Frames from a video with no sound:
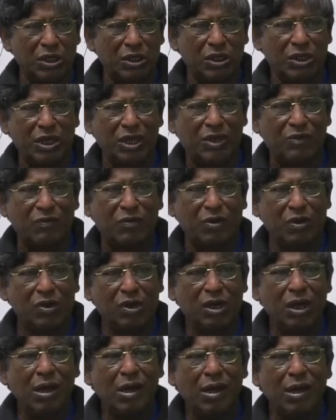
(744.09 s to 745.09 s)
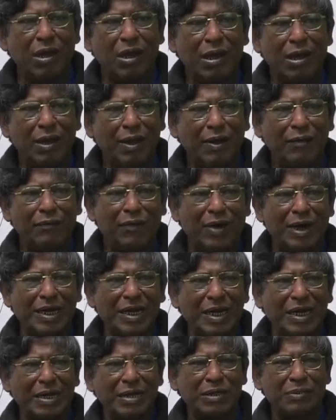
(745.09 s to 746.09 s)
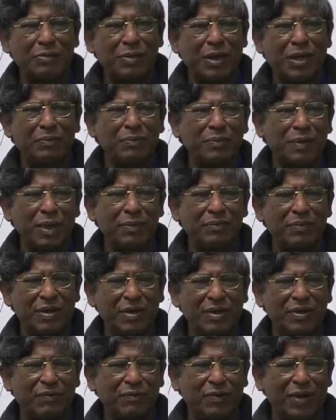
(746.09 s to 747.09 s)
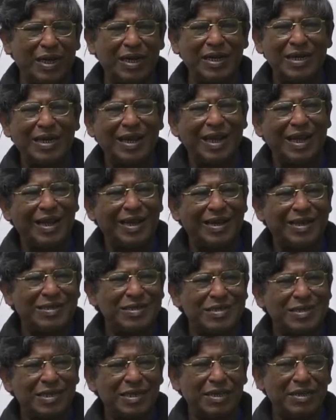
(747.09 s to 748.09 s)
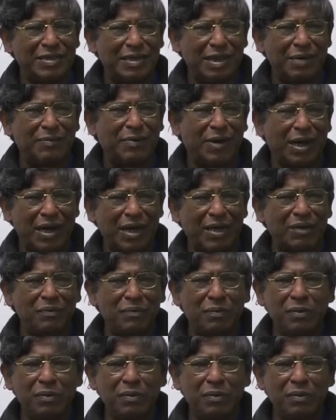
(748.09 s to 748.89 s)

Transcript: Therefore, a finite verb can be defined as the verb,